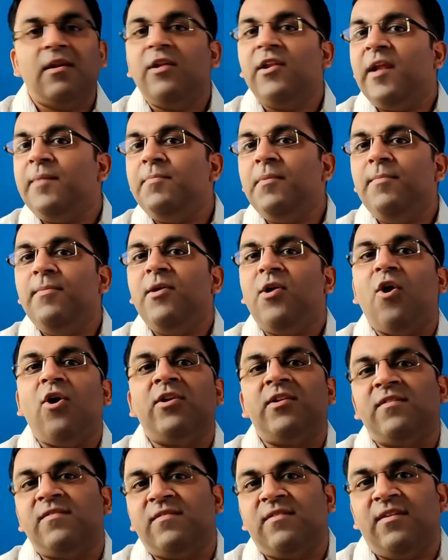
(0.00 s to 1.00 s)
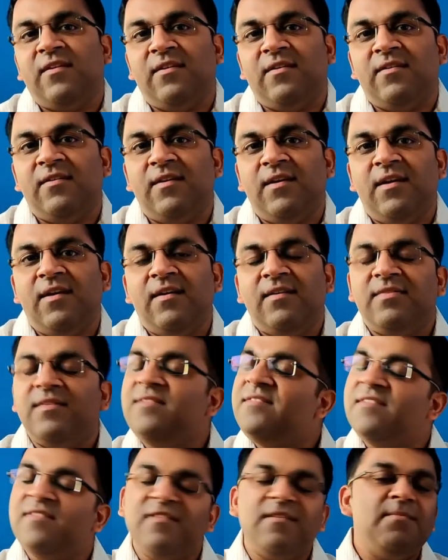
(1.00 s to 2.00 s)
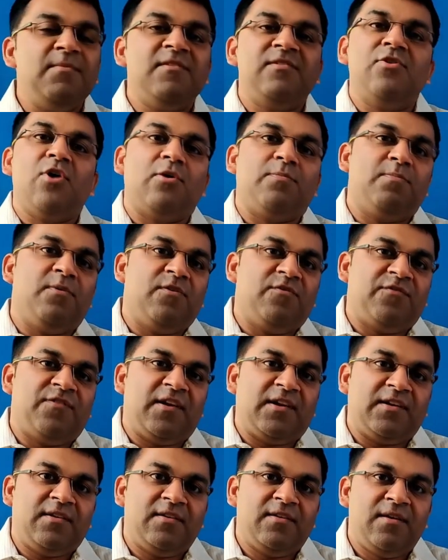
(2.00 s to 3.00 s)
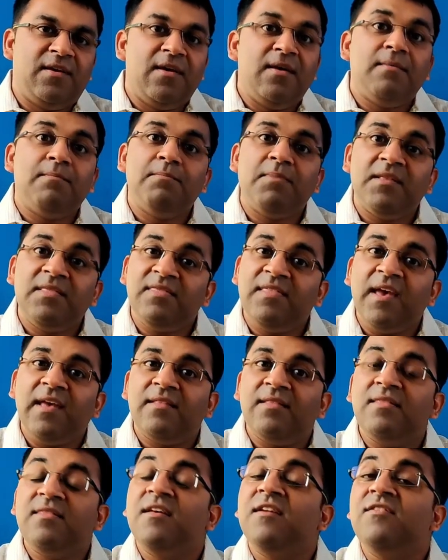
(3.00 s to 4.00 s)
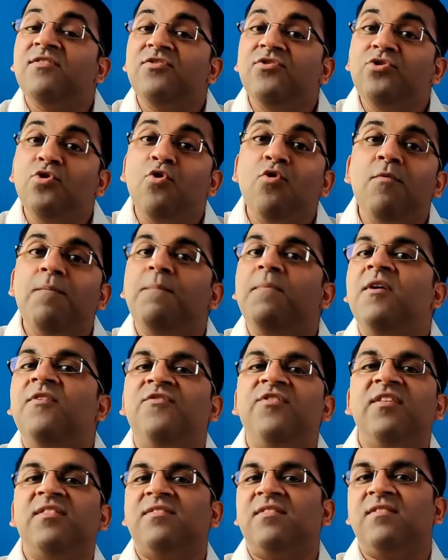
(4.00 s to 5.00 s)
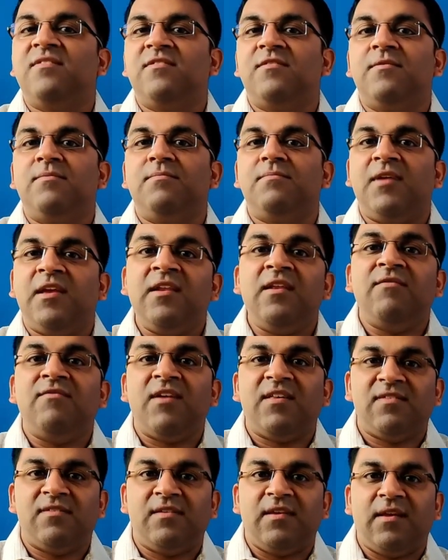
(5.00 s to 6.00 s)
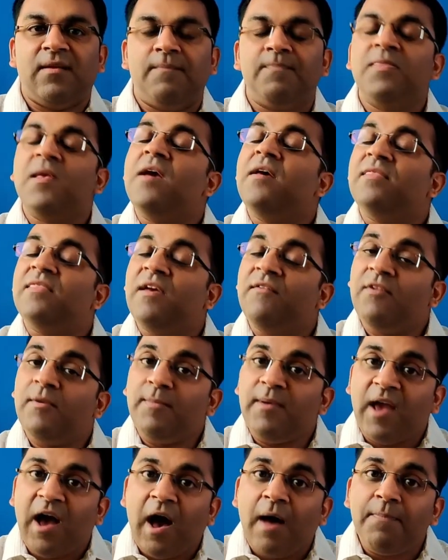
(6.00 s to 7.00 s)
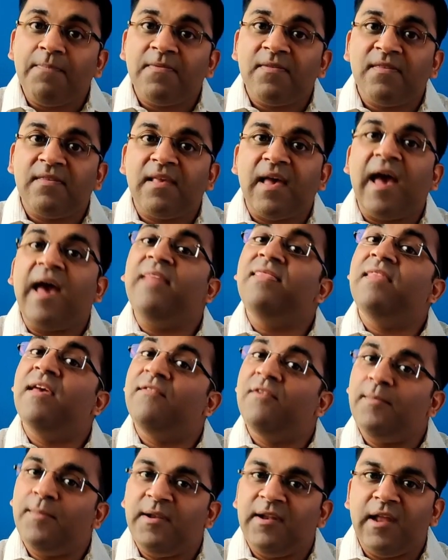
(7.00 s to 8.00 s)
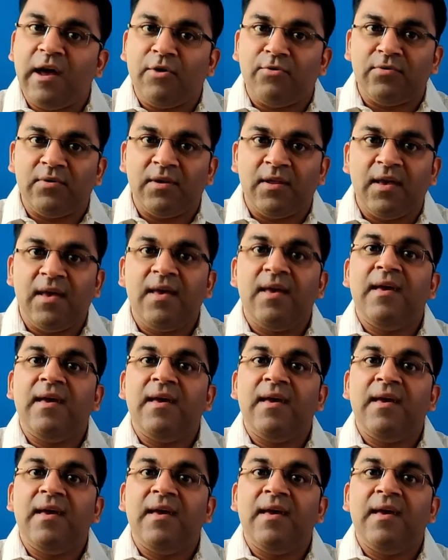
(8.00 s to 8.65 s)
Now, let me be honest here. The system is not perfect, but then there is no perfect system in investing. There will be ups and there will be downs.